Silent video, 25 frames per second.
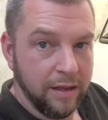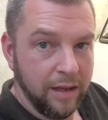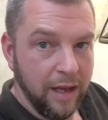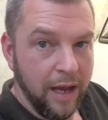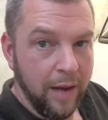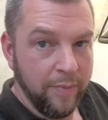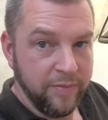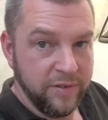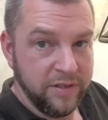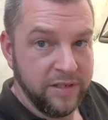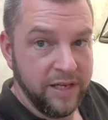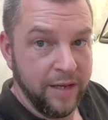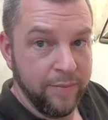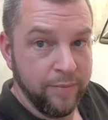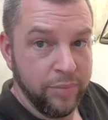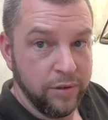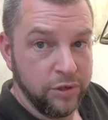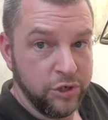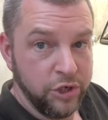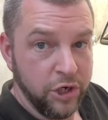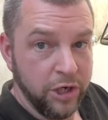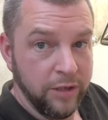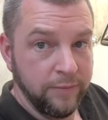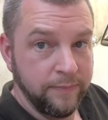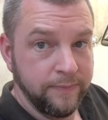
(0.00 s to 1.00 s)
up to
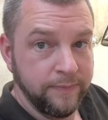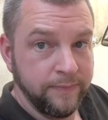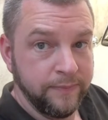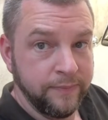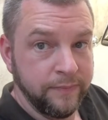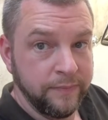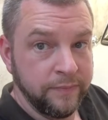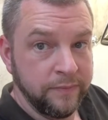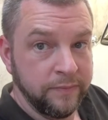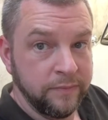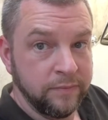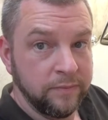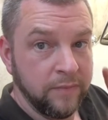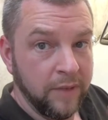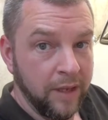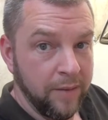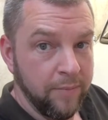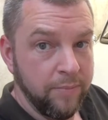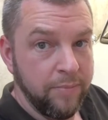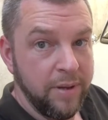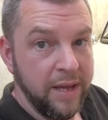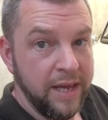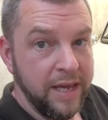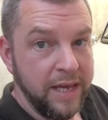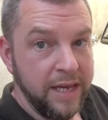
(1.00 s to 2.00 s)
temperature,
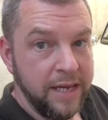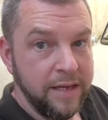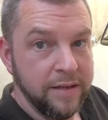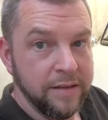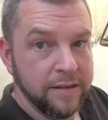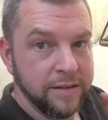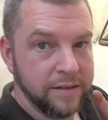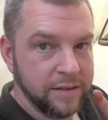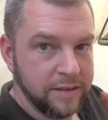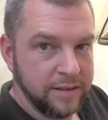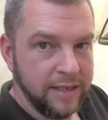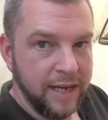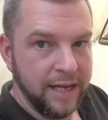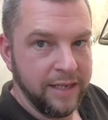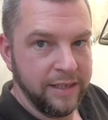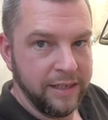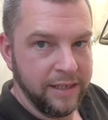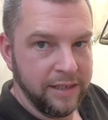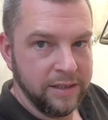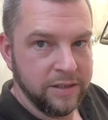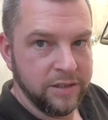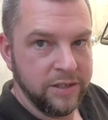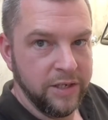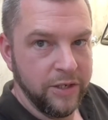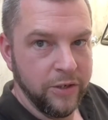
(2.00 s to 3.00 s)
and B,
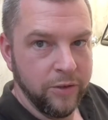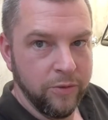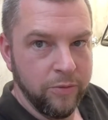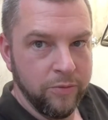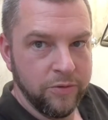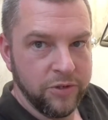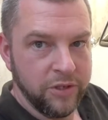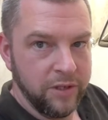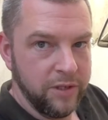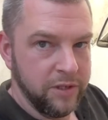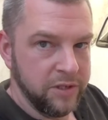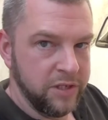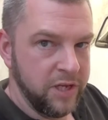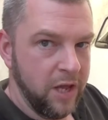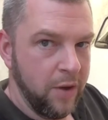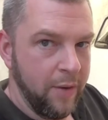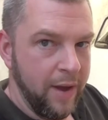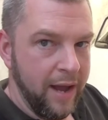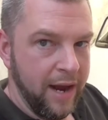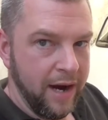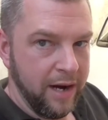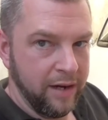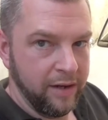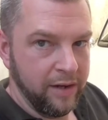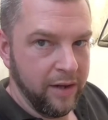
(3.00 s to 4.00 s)
standing still, so there's no
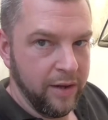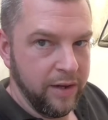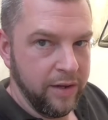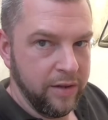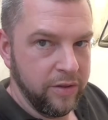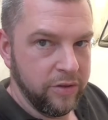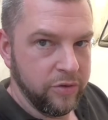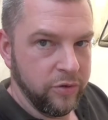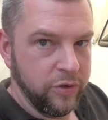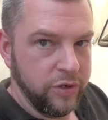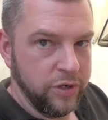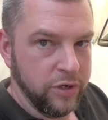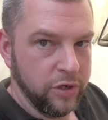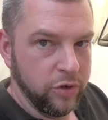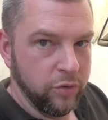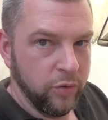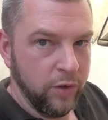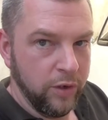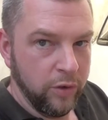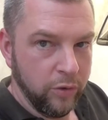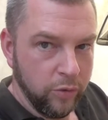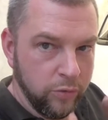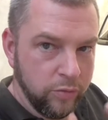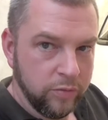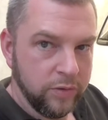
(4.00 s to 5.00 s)
air going through your
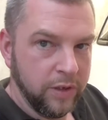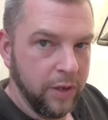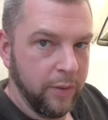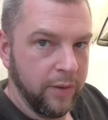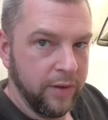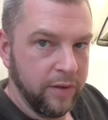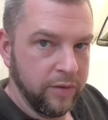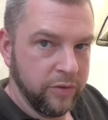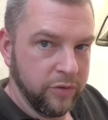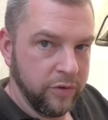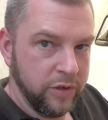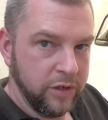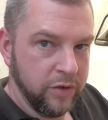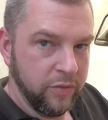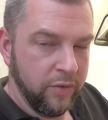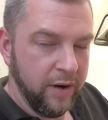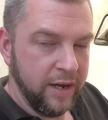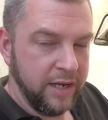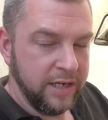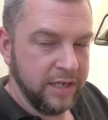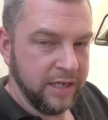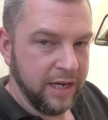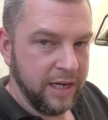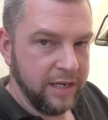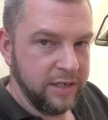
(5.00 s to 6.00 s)
grill, going through your
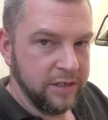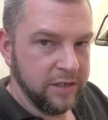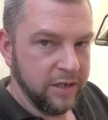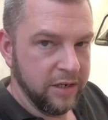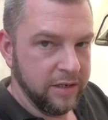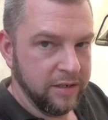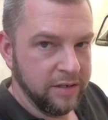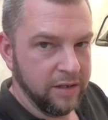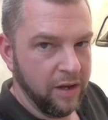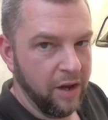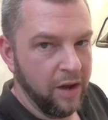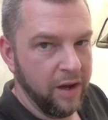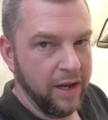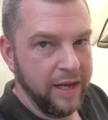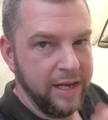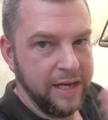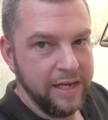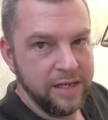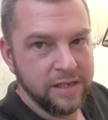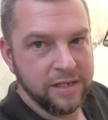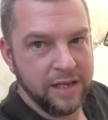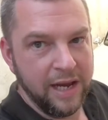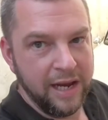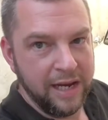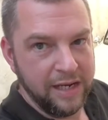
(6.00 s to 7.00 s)
radiator, i.e.
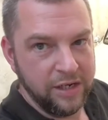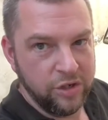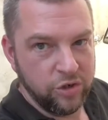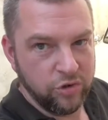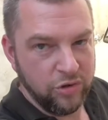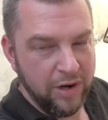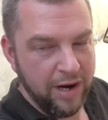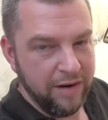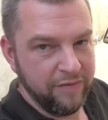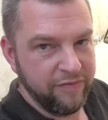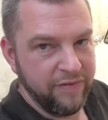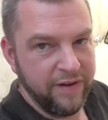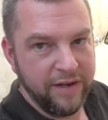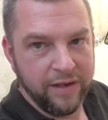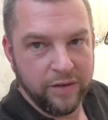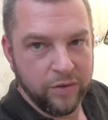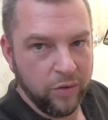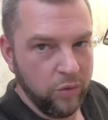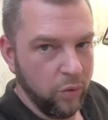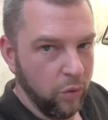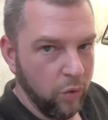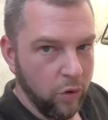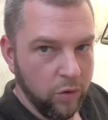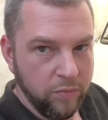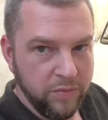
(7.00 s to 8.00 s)
sat in traffic
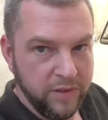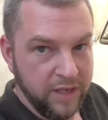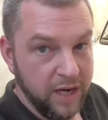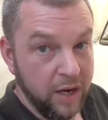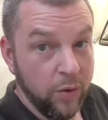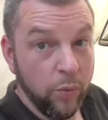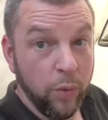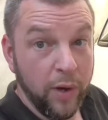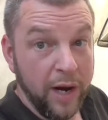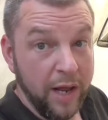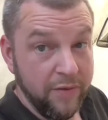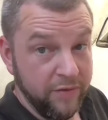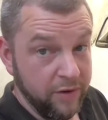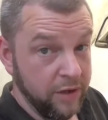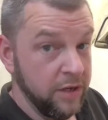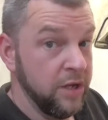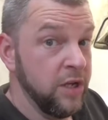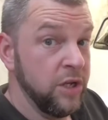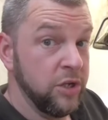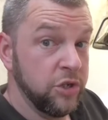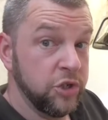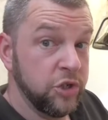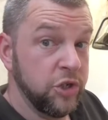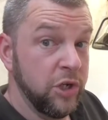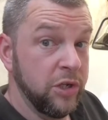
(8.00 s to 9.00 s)
or, you know, whatever.
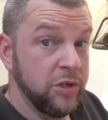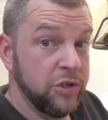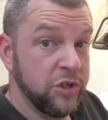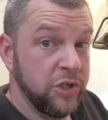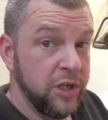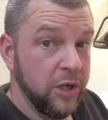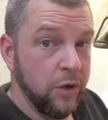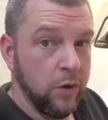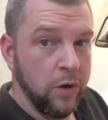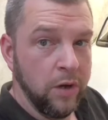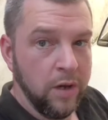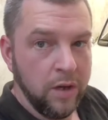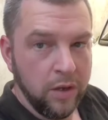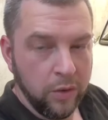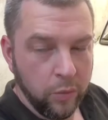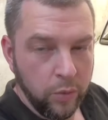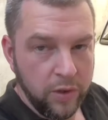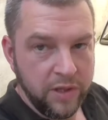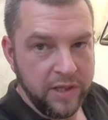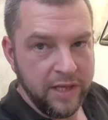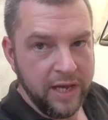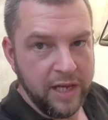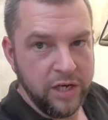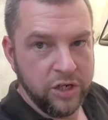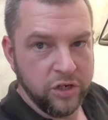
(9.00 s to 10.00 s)
Stood still
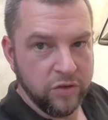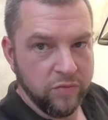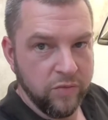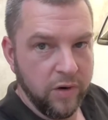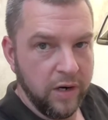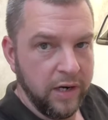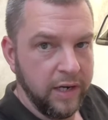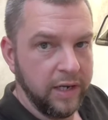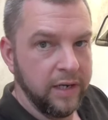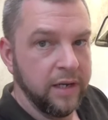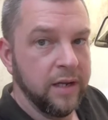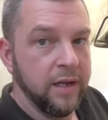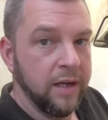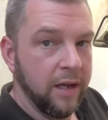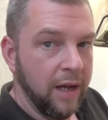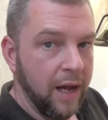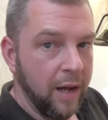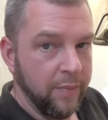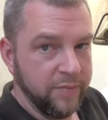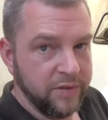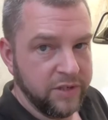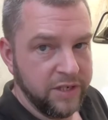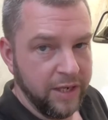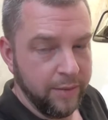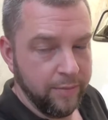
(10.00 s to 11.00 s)
with the engine running
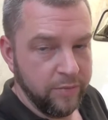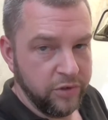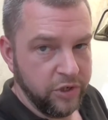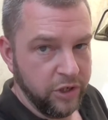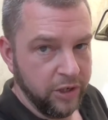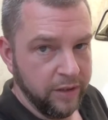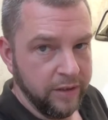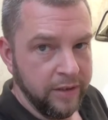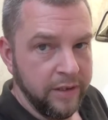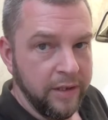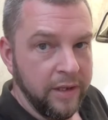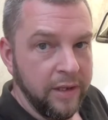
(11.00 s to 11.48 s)
up to temperature.